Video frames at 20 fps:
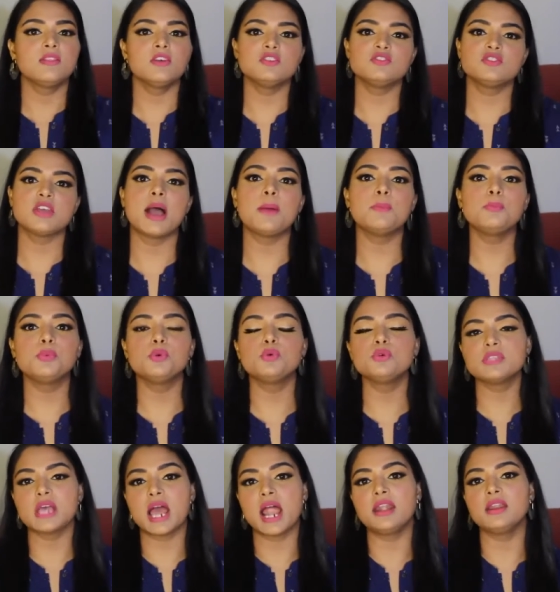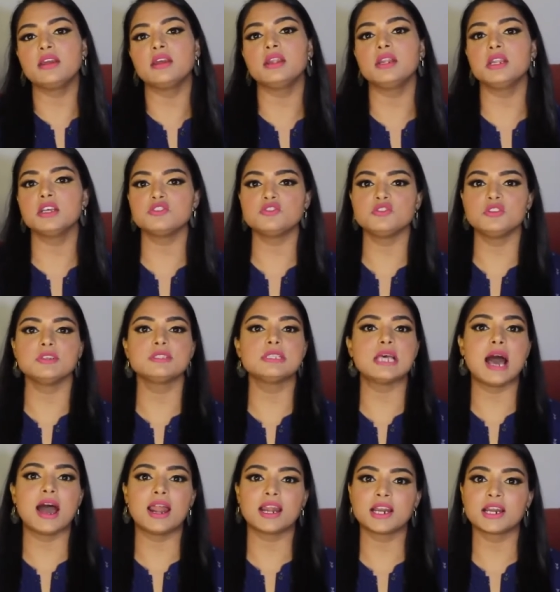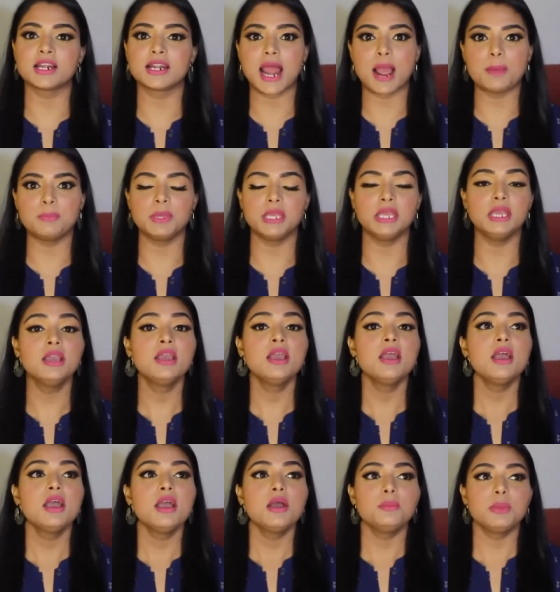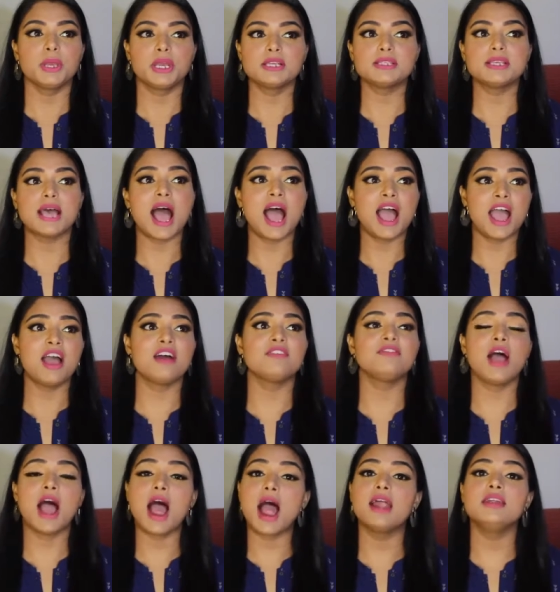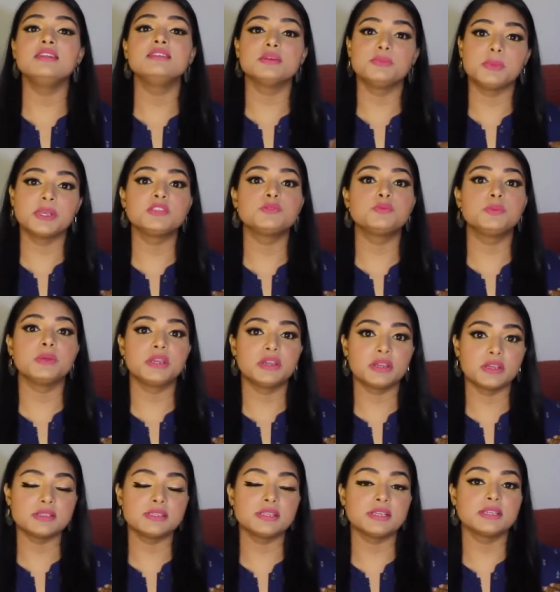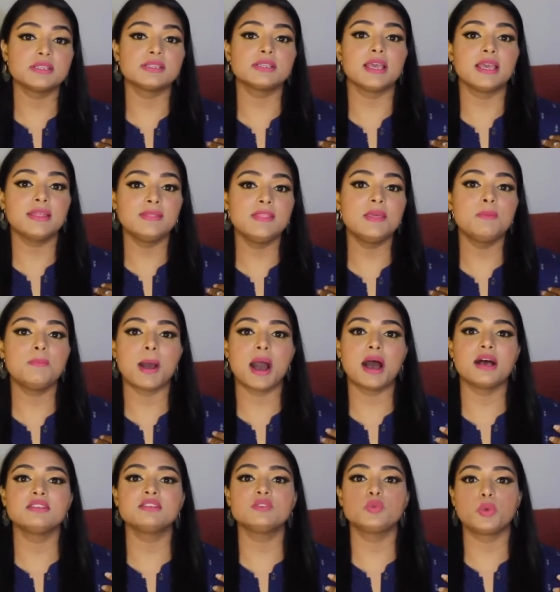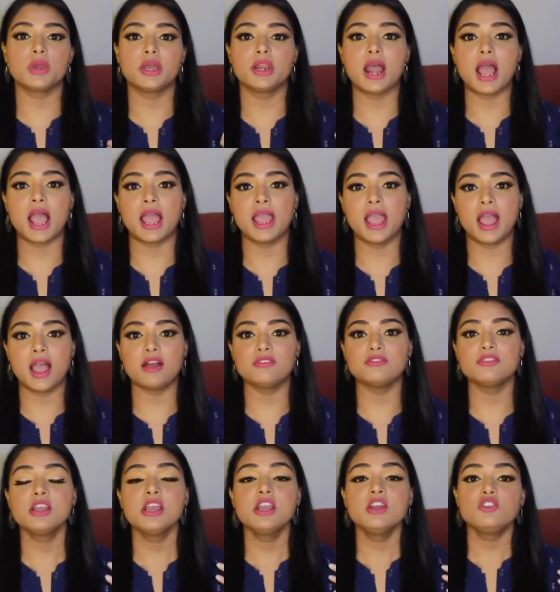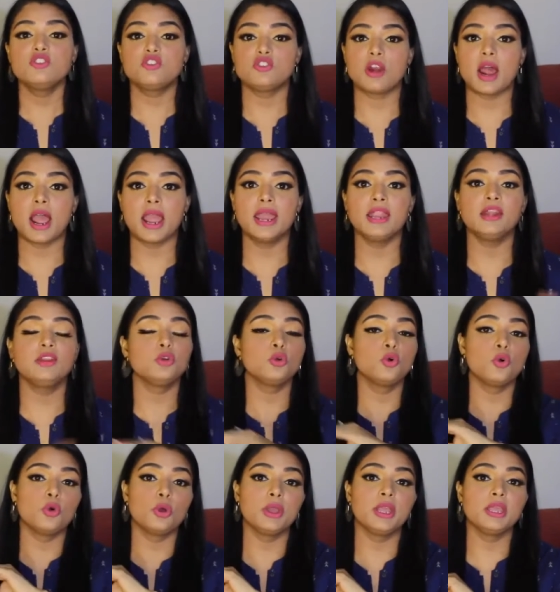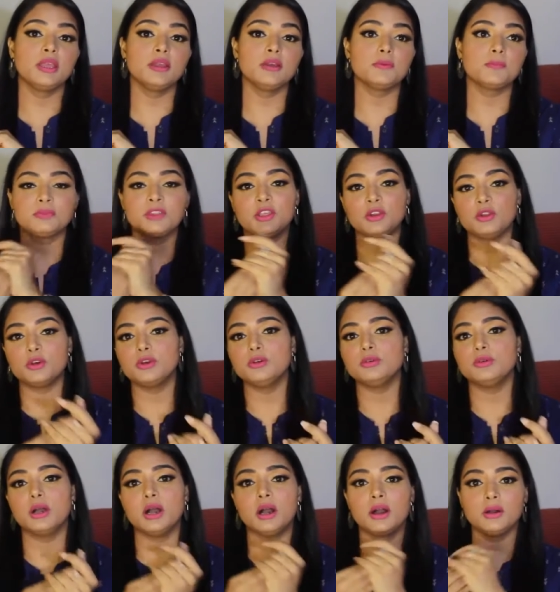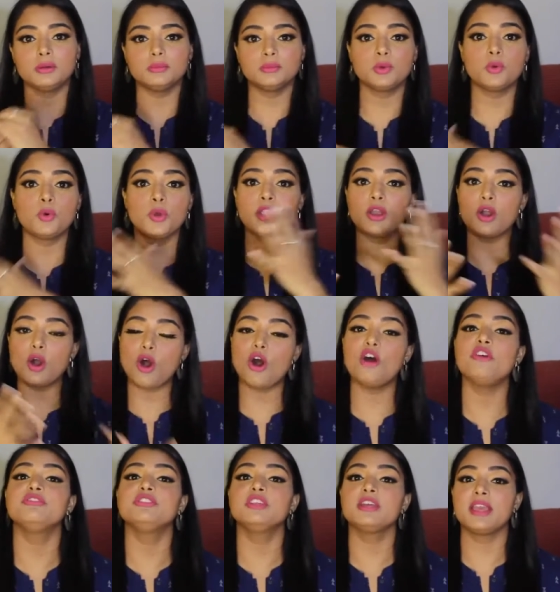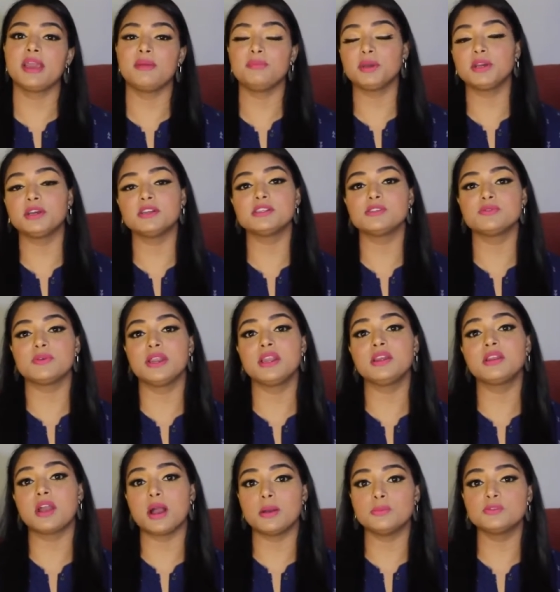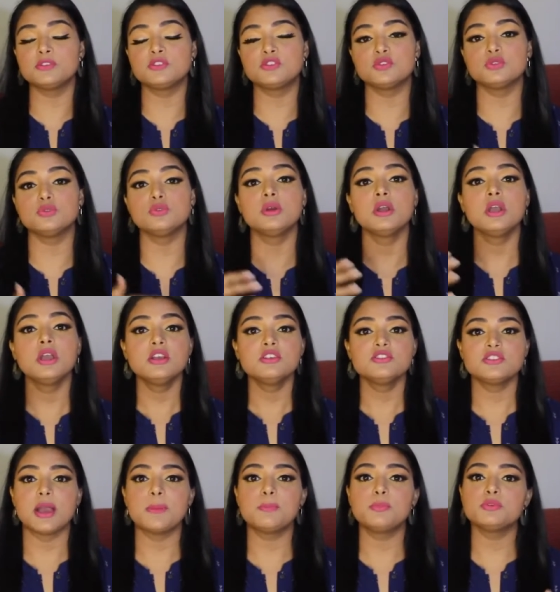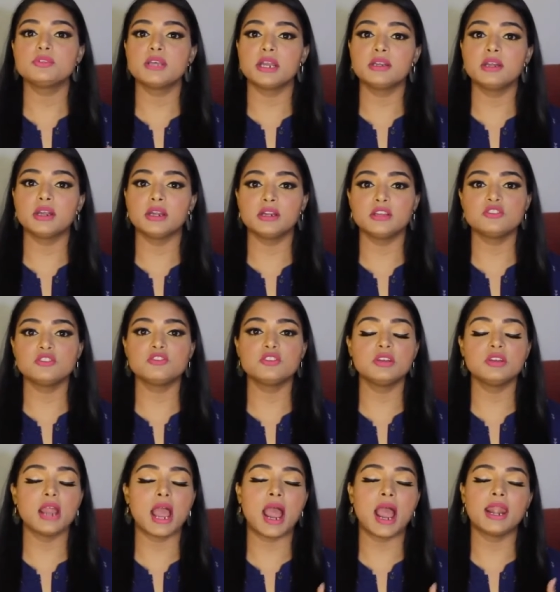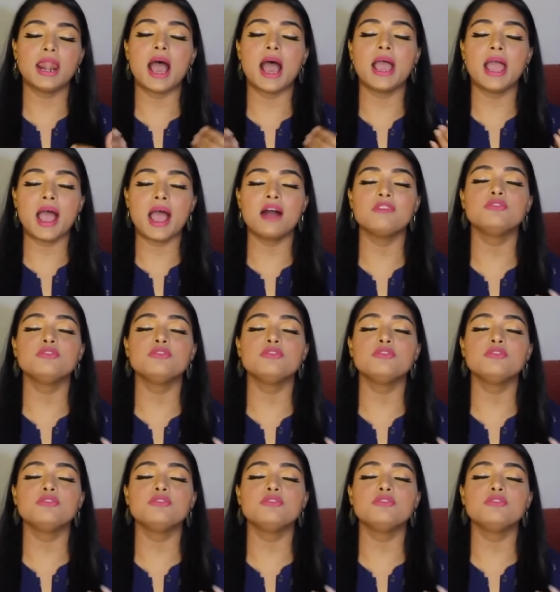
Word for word: the shampoos and conditioners are crappy because I have had some experiences in the past where I have tried going you know uh, going off the chemicals when it comes to shampoos and conditioner and i